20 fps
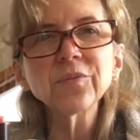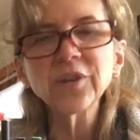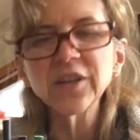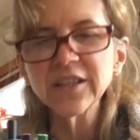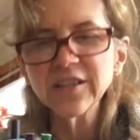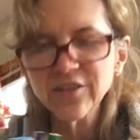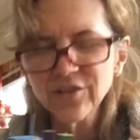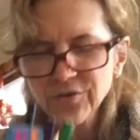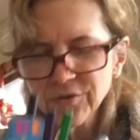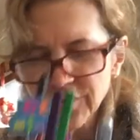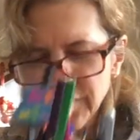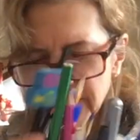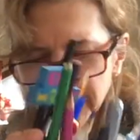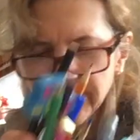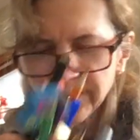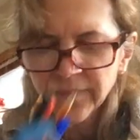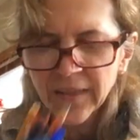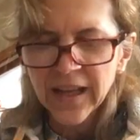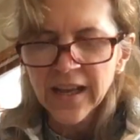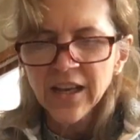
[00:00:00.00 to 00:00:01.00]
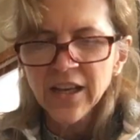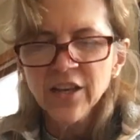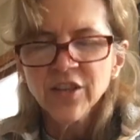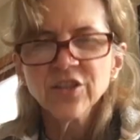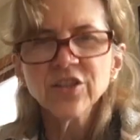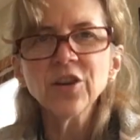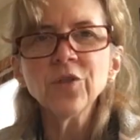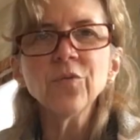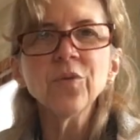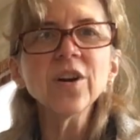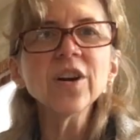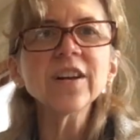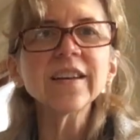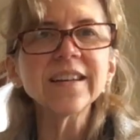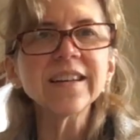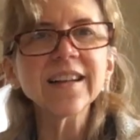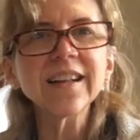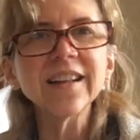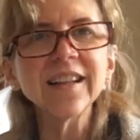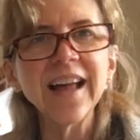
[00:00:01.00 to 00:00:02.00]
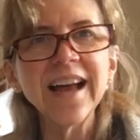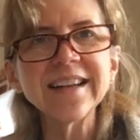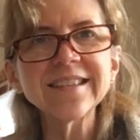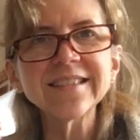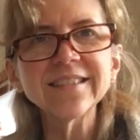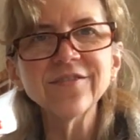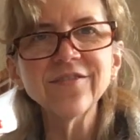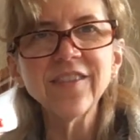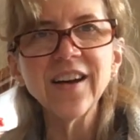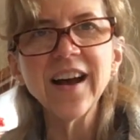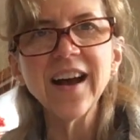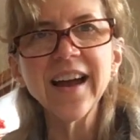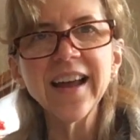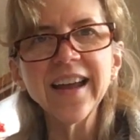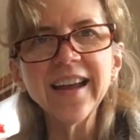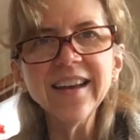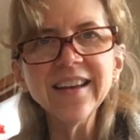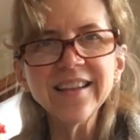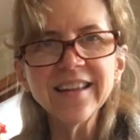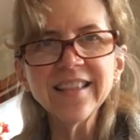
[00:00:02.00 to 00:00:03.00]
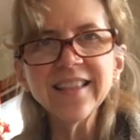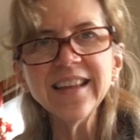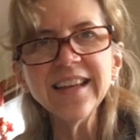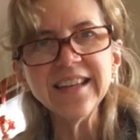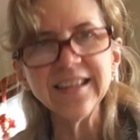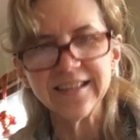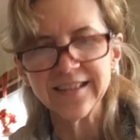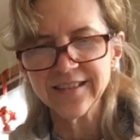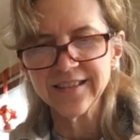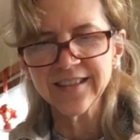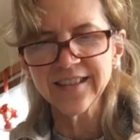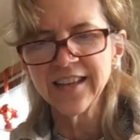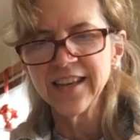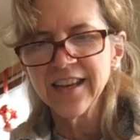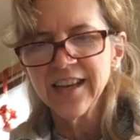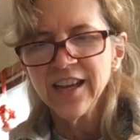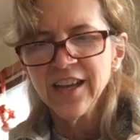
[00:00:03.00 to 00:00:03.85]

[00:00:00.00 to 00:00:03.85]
were in school. So we're going to classify these.